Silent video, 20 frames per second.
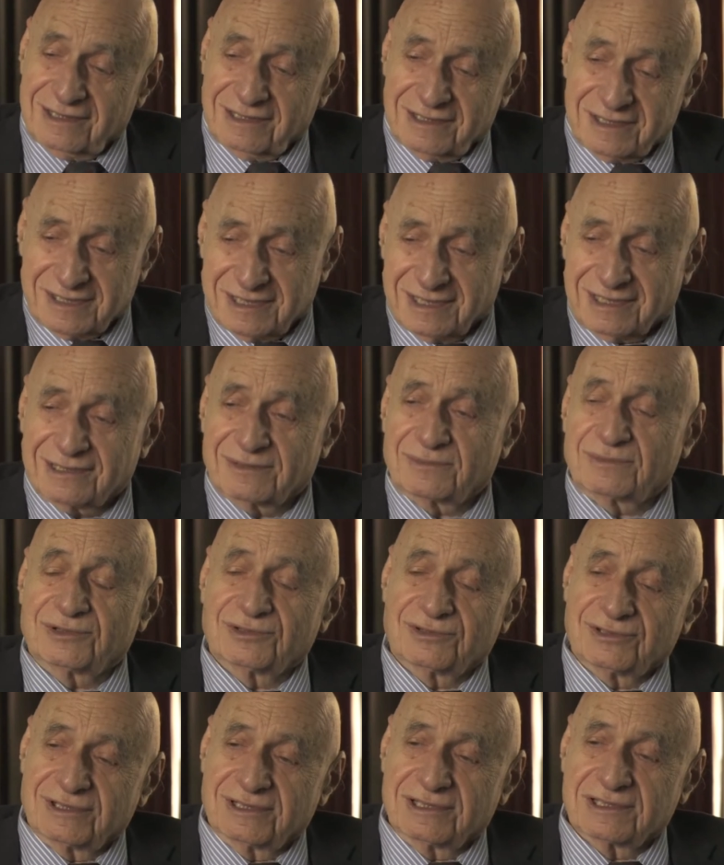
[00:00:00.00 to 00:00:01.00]
The second
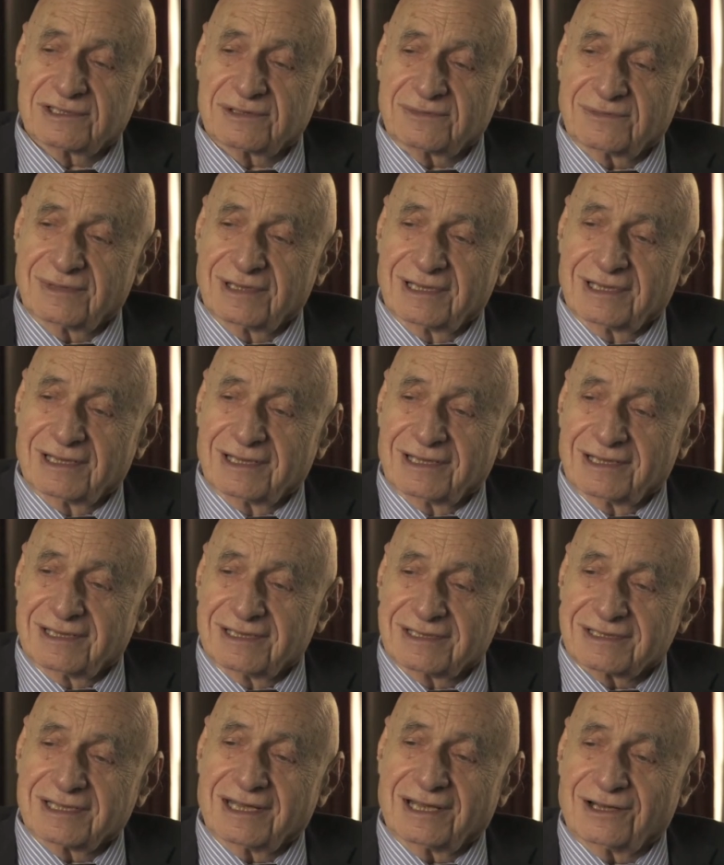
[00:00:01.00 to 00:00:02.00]
pluralism
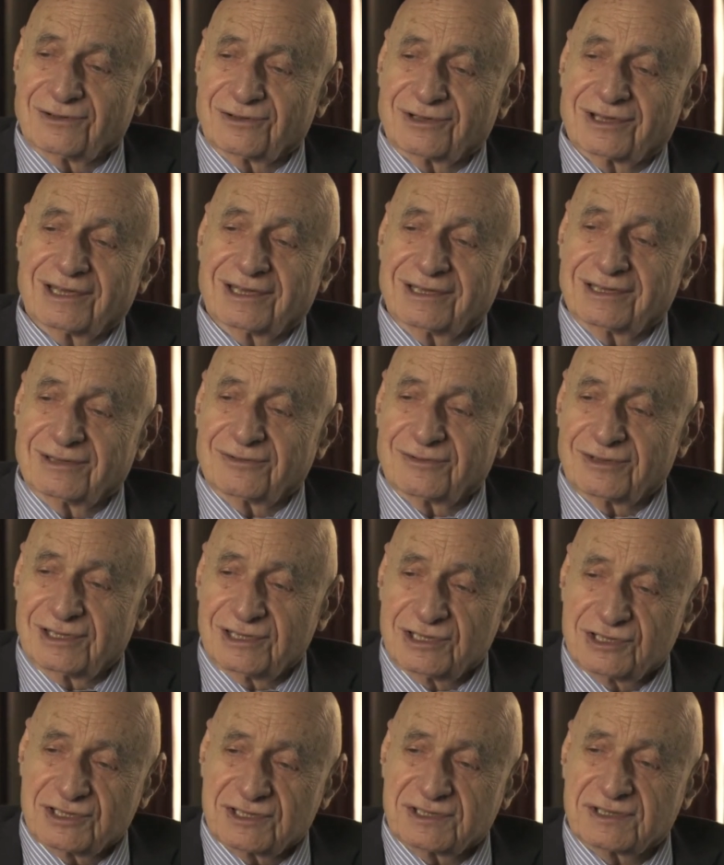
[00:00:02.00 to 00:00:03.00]
is how can
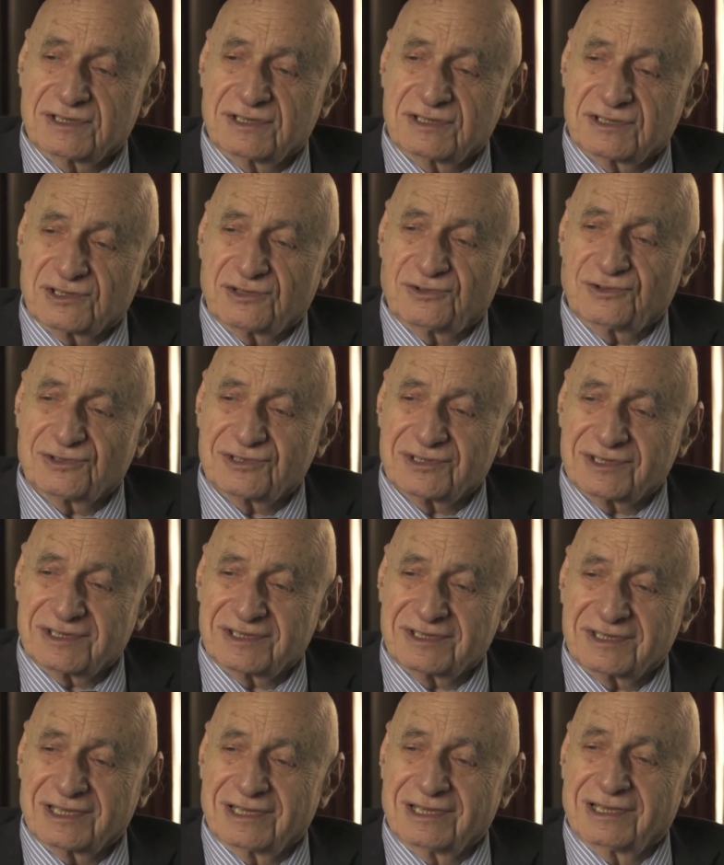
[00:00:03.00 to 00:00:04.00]
religious
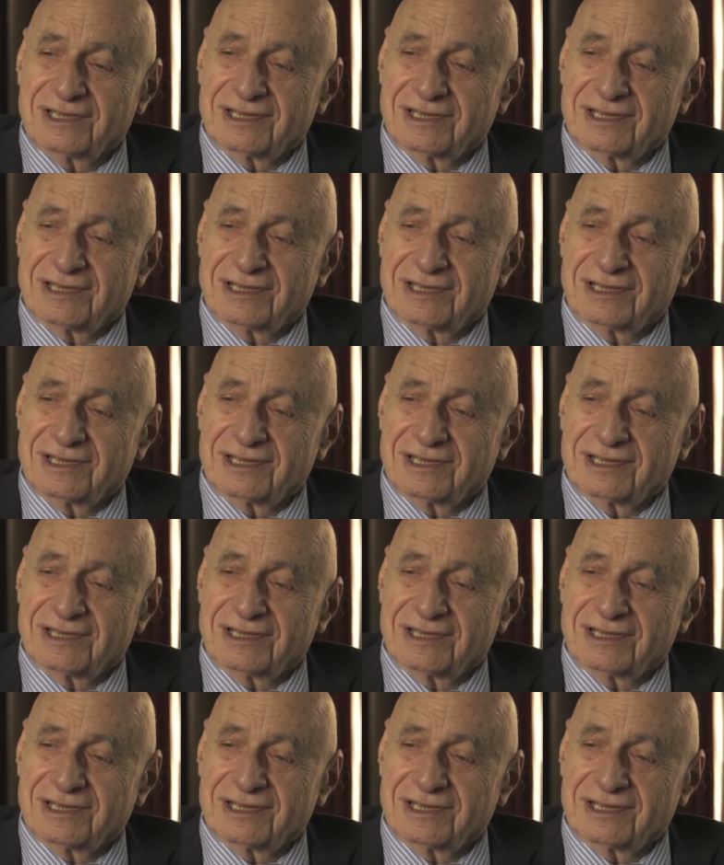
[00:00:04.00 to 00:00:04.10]
discourses